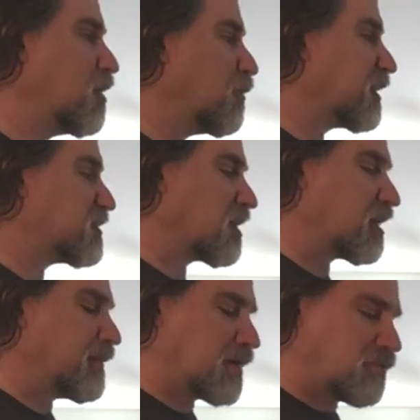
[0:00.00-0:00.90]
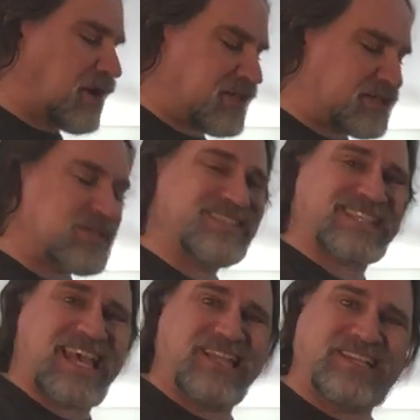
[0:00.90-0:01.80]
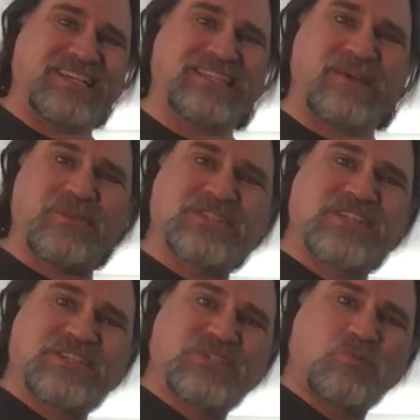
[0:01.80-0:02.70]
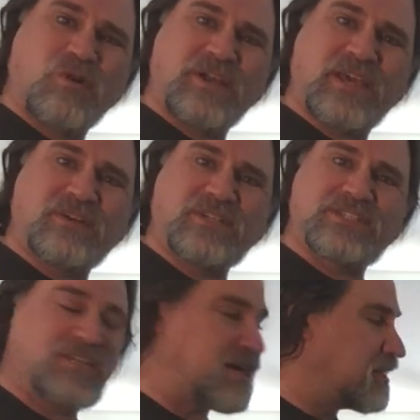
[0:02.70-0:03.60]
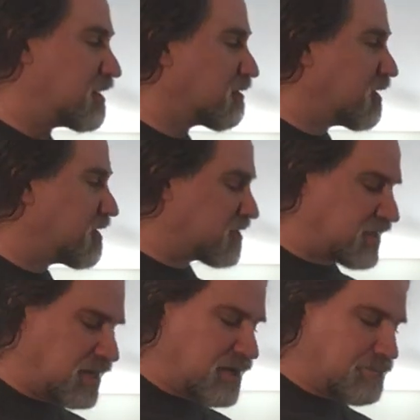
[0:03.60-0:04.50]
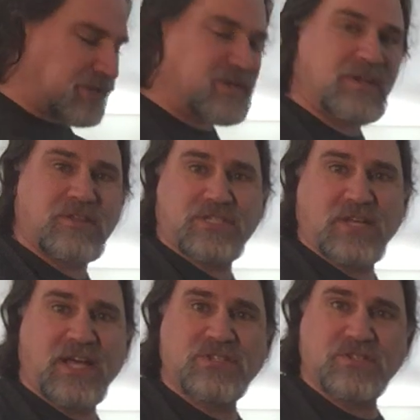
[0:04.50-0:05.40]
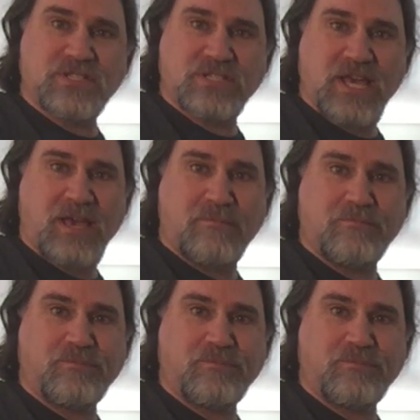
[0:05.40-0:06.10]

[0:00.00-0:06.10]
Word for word: We could talk about a right scalene. That means at least one angle is 90 degrees, but none of the sides are the same.